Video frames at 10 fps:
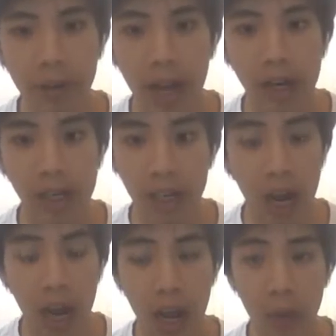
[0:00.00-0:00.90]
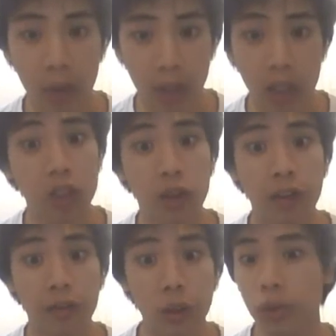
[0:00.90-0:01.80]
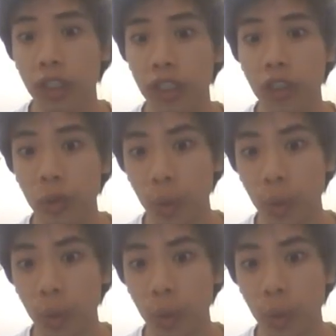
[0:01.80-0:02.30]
and I will illustrate a few reasons